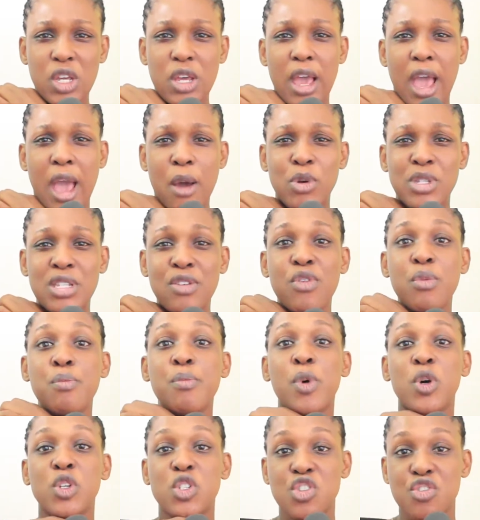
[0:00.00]
I was even
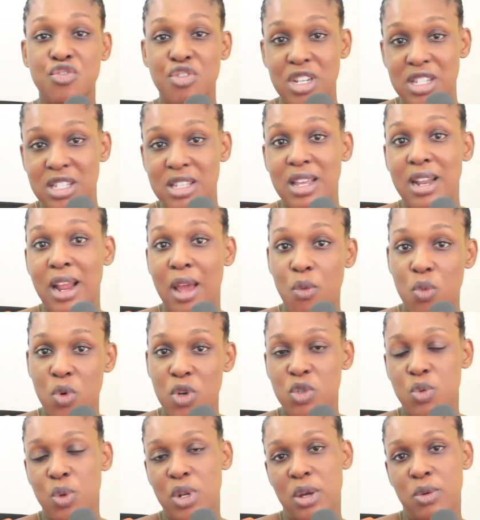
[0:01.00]
more stressed than I
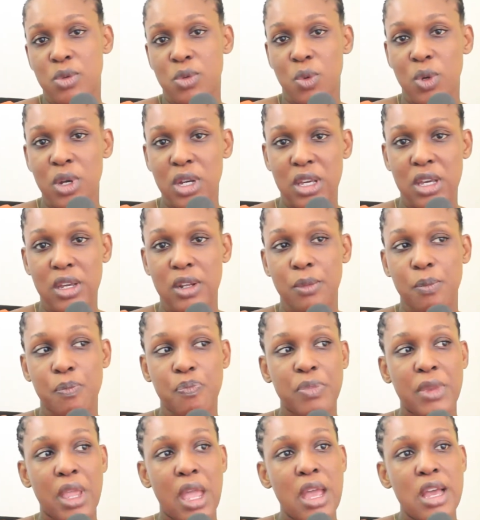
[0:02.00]
was when I was working.
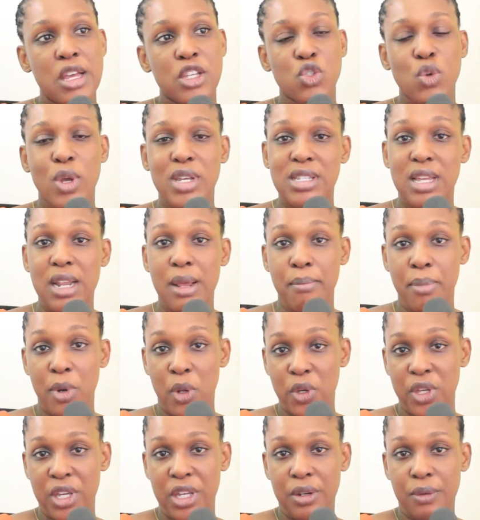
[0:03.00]
So I started
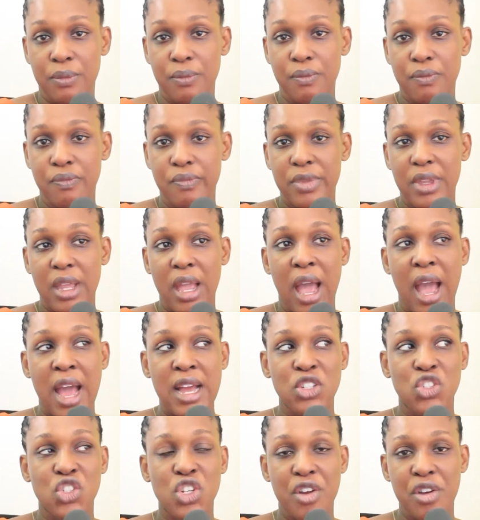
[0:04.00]
blogging
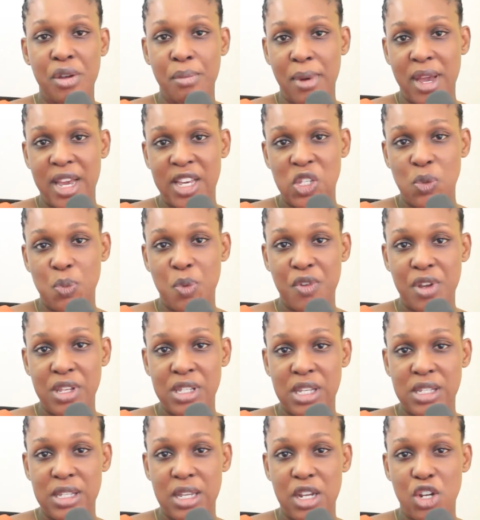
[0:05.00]
and sharing my
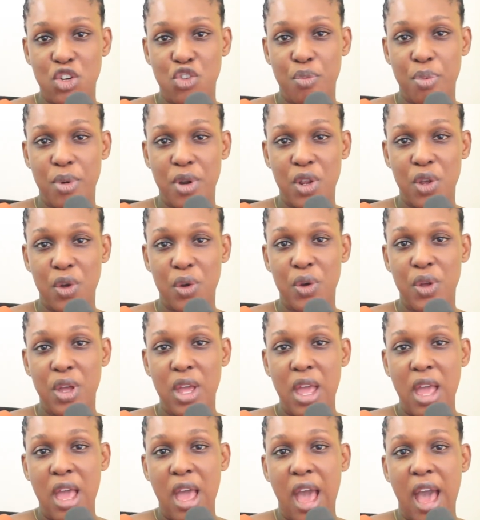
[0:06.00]
experience as an entrepreneur.
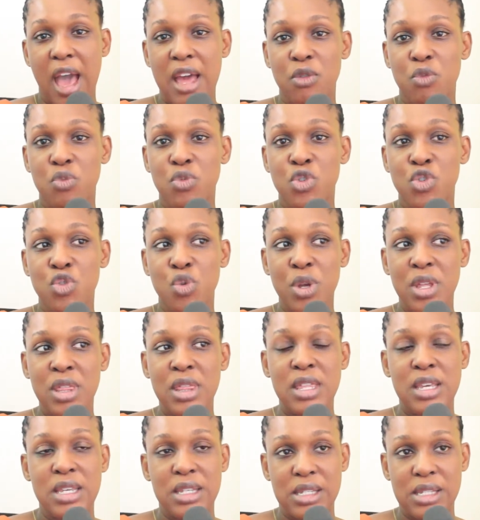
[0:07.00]
And
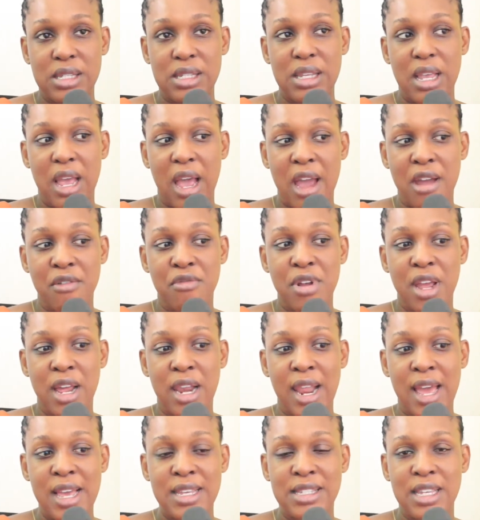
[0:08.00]
doing this, I
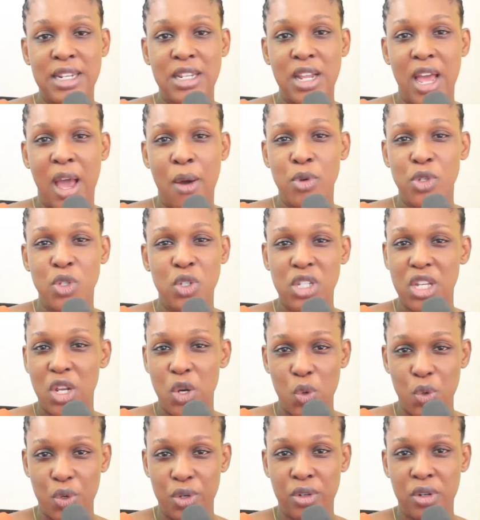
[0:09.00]
realized that I was not
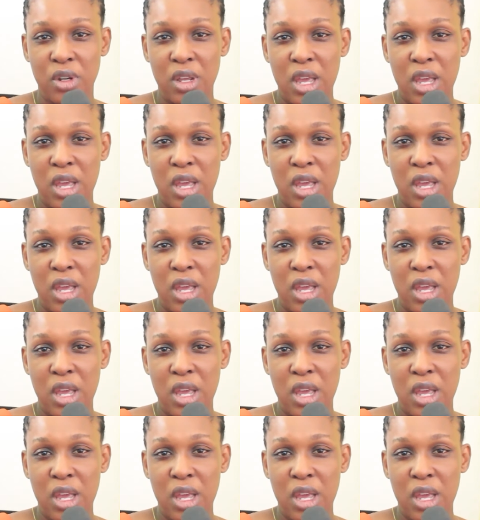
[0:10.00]
alone.